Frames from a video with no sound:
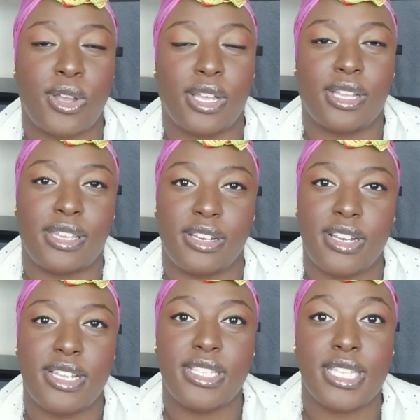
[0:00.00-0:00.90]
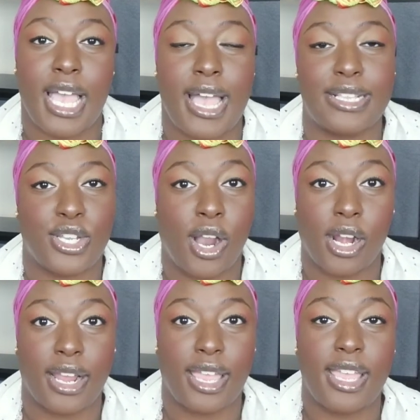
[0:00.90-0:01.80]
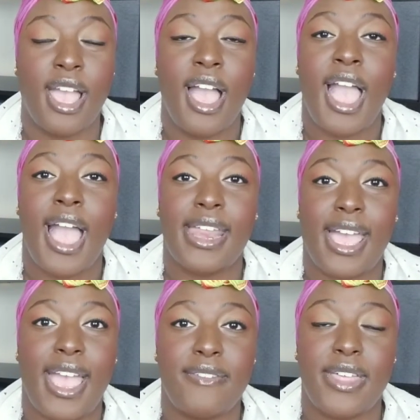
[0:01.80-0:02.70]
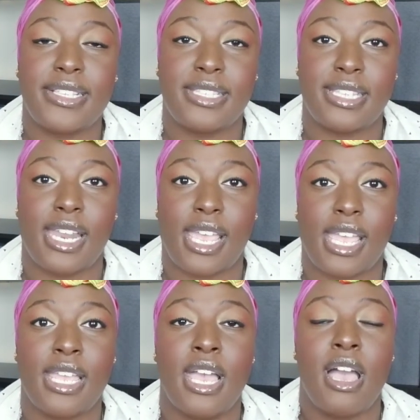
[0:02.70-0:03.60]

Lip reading: on clearance at Target, and I have that sitting